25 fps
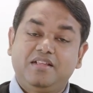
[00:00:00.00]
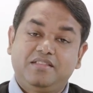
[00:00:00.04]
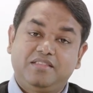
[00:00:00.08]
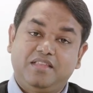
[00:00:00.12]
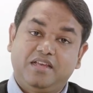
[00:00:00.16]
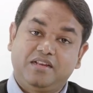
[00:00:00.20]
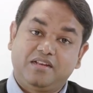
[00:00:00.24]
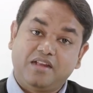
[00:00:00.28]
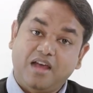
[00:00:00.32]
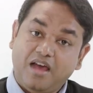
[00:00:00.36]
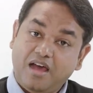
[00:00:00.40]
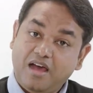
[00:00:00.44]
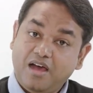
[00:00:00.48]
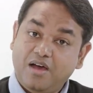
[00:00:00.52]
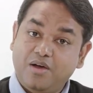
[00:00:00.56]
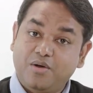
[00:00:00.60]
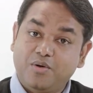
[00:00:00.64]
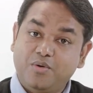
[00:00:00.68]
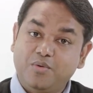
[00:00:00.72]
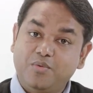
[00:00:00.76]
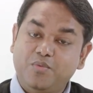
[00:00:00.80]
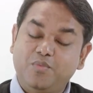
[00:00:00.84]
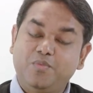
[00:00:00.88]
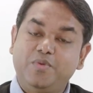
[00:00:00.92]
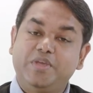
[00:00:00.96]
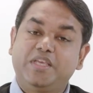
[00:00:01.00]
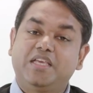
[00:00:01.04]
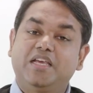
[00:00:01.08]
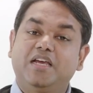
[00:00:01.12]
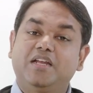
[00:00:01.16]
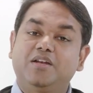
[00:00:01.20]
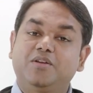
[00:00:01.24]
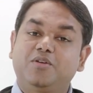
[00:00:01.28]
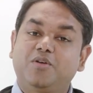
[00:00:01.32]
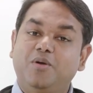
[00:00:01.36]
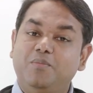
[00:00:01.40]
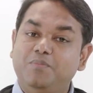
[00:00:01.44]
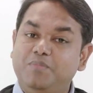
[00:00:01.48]
that how we
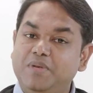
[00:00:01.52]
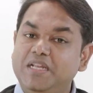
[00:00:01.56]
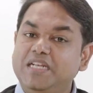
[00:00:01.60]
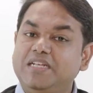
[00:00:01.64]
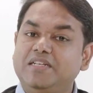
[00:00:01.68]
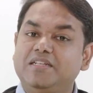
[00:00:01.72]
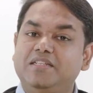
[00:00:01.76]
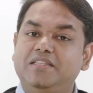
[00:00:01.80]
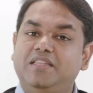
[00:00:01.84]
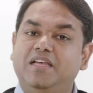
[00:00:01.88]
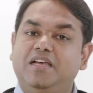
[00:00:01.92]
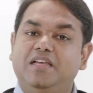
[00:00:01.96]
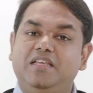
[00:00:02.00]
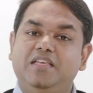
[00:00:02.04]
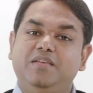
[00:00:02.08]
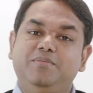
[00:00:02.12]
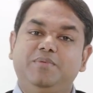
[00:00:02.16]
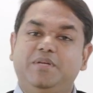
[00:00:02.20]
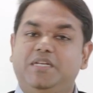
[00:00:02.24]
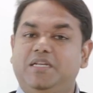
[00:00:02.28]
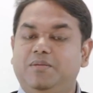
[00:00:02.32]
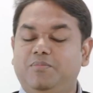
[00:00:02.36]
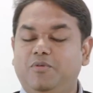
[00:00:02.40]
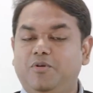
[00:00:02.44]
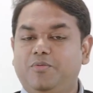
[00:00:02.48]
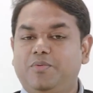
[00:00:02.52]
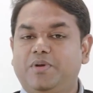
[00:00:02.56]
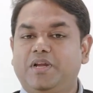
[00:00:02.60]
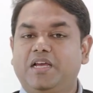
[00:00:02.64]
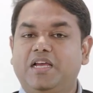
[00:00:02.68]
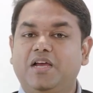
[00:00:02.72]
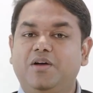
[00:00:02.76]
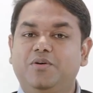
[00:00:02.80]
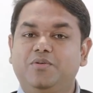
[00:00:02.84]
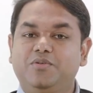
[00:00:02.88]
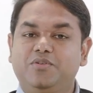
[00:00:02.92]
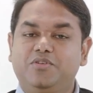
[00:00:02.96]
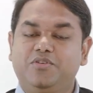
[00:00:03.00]
can complete the eBay developer
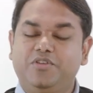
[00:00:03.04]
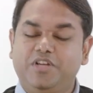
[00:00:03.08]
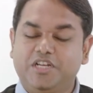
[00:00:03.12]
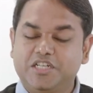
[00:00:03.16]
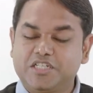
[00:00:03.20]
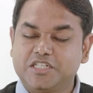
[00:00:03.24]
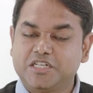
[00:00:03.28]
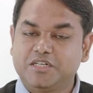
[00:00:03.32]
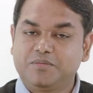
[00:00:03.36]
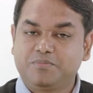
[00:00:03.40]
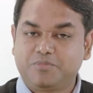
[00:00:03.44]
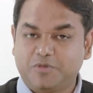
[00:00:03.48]
account creation